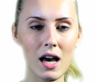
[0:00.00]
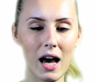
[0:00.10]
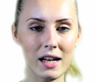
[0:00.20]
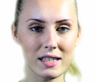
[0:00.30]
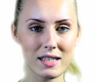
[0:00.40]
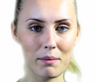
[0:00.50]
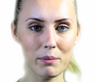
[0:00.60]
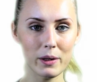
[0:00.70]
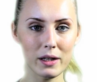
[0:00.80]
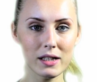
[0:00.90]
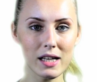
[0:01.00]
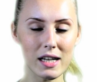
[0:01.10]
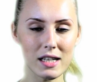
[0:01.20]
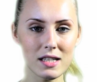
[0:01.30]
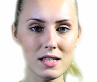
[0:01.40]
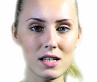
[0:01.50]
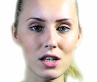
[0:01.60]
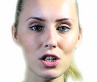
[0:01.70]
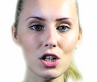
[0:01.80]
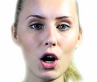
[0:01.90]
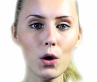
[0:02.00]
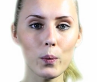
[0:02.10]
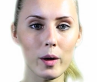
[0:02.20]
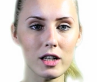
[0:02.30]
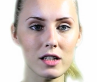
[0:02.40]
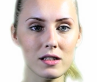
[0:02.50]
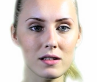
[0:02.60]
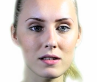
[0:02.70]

An example is yeoman.